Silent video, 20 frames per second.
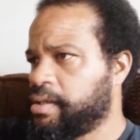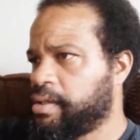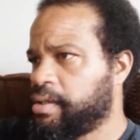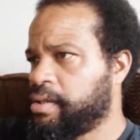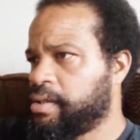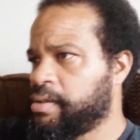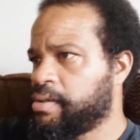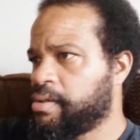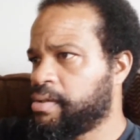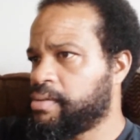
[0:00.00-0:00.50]

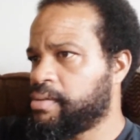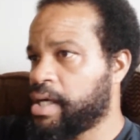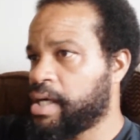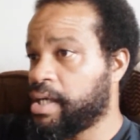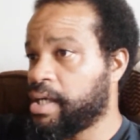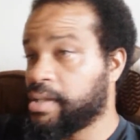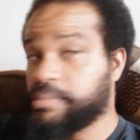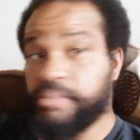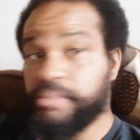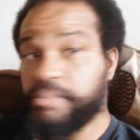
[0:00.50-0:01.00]
You know,
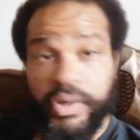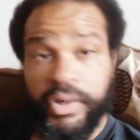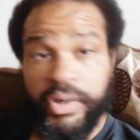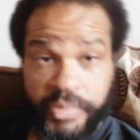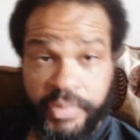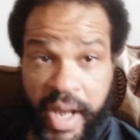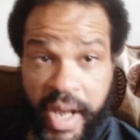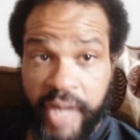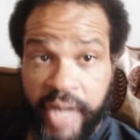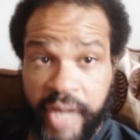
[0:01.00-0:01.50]
uh, Paul
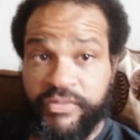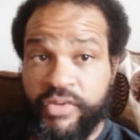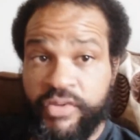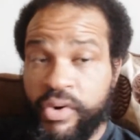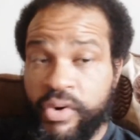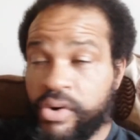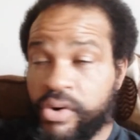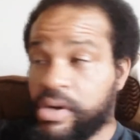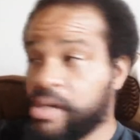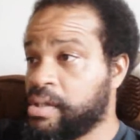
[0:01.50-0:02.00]

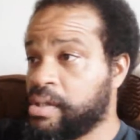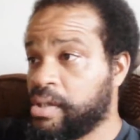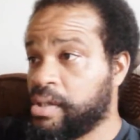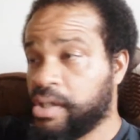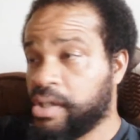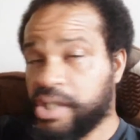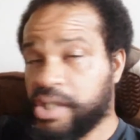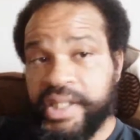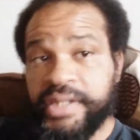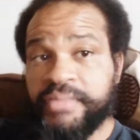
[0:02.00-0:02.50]
Spadafora
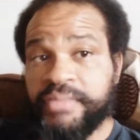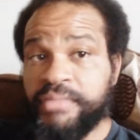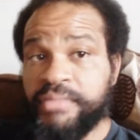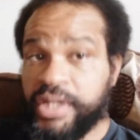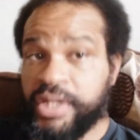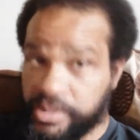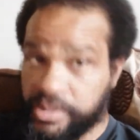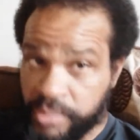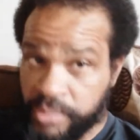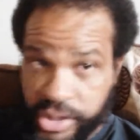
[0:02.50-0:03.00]
He's
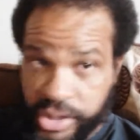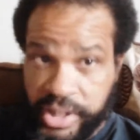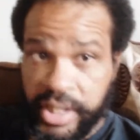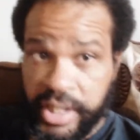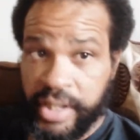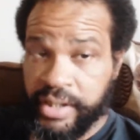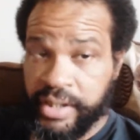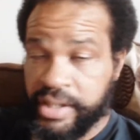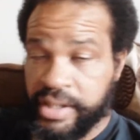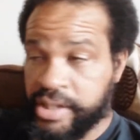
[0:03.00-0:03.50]
much more
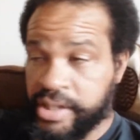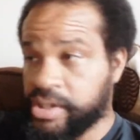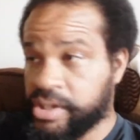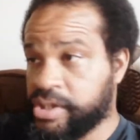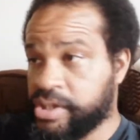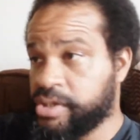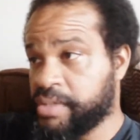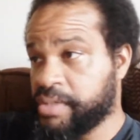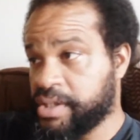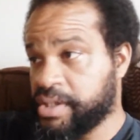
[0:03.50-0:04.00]
slicker than
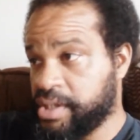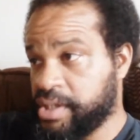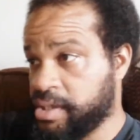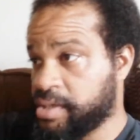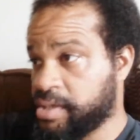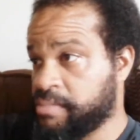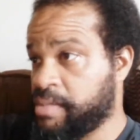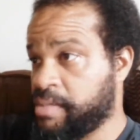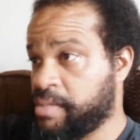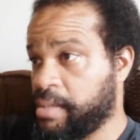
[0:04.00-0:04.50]
Sergio
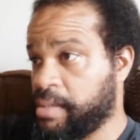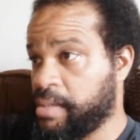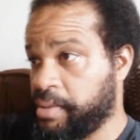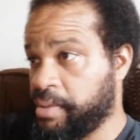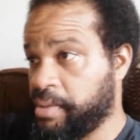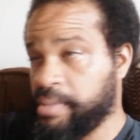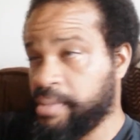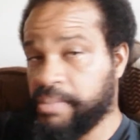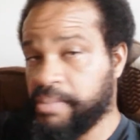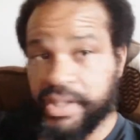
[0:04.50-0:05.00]
Martinez, in my
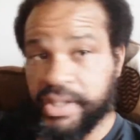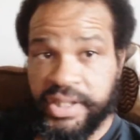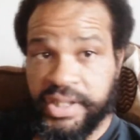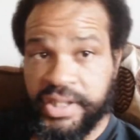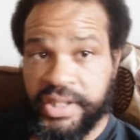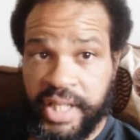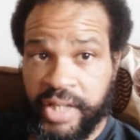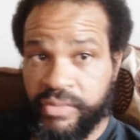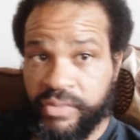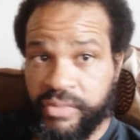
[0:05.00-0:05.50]
opinion, because he's
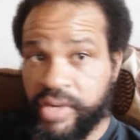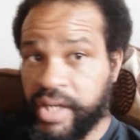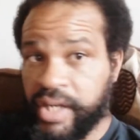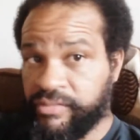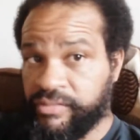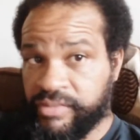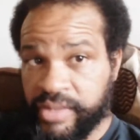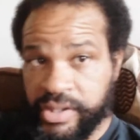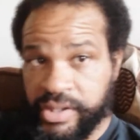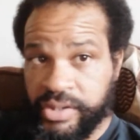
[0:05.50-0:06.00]
standing right in
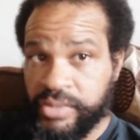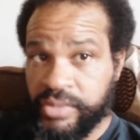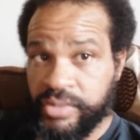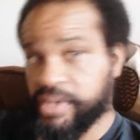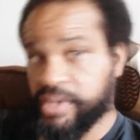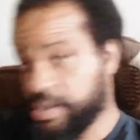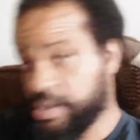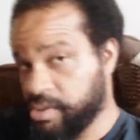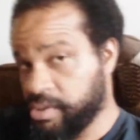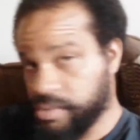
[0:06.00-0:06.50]
front of you
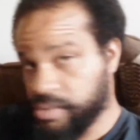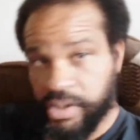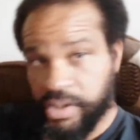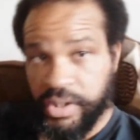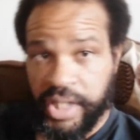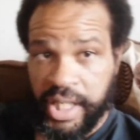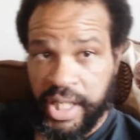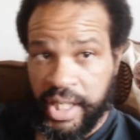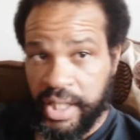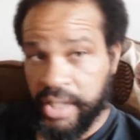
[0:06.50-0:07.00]
and you,
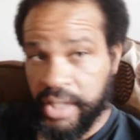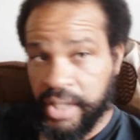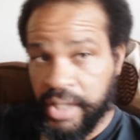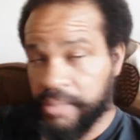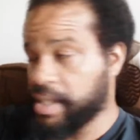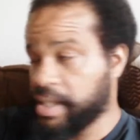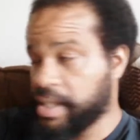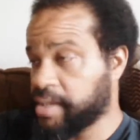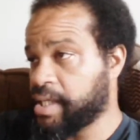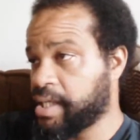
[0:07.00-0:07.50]
you can't hit
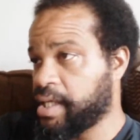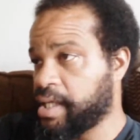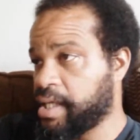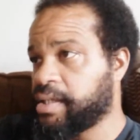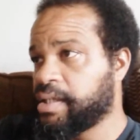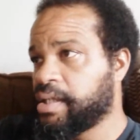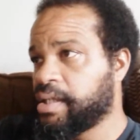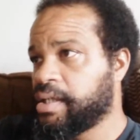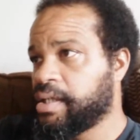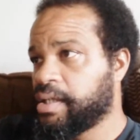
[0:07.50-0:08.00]
him like that.
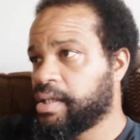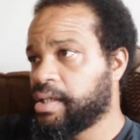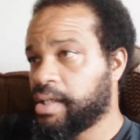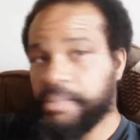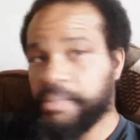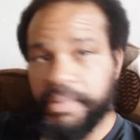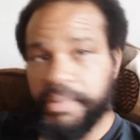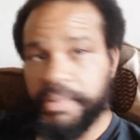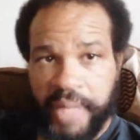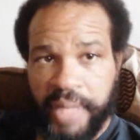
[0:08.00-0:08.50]

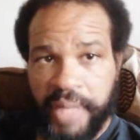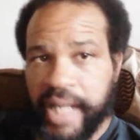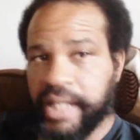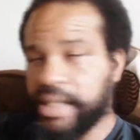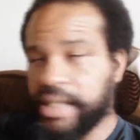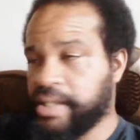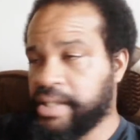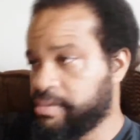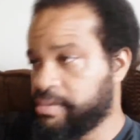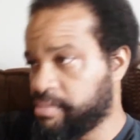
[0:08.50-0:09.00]
He'd be
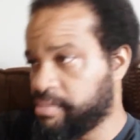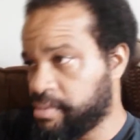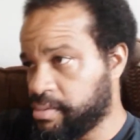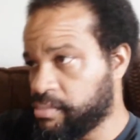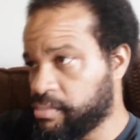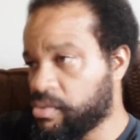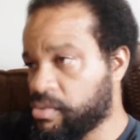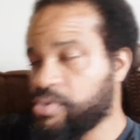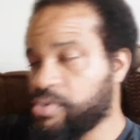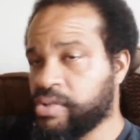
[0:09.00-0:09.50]
blocking and
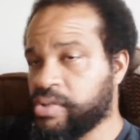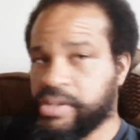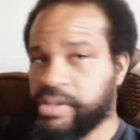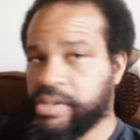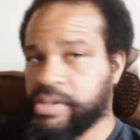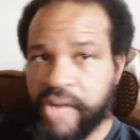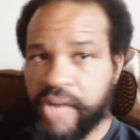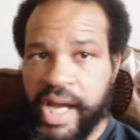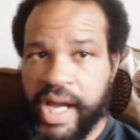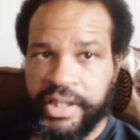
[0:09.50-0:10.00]
rolling
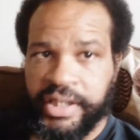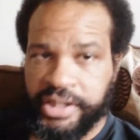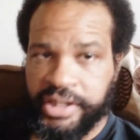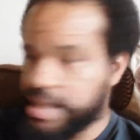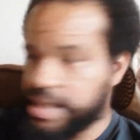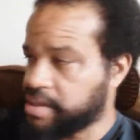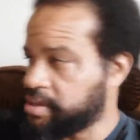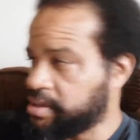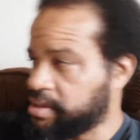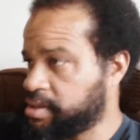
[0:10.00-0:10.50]
and riding
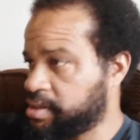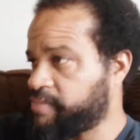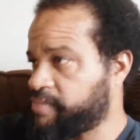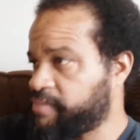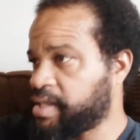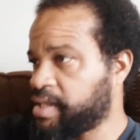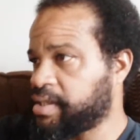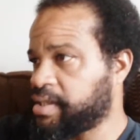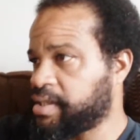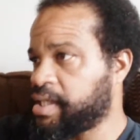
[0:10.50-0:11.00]
shots and
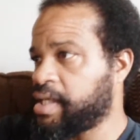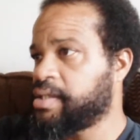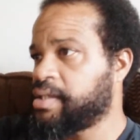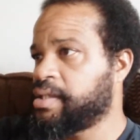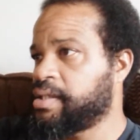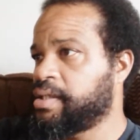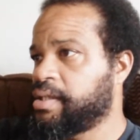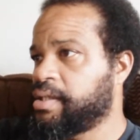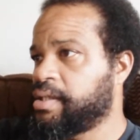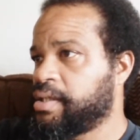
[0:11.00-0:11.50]
stuff like that.
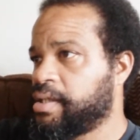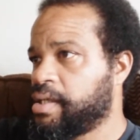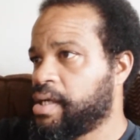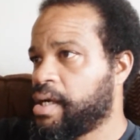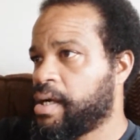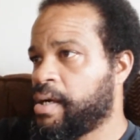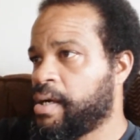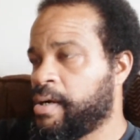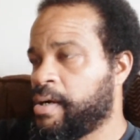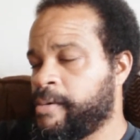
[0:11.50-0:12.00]

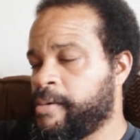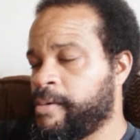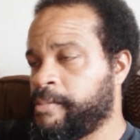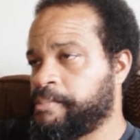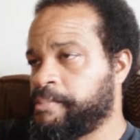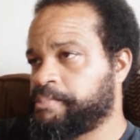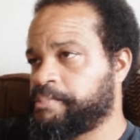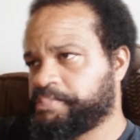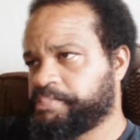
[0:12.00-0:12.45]
Um,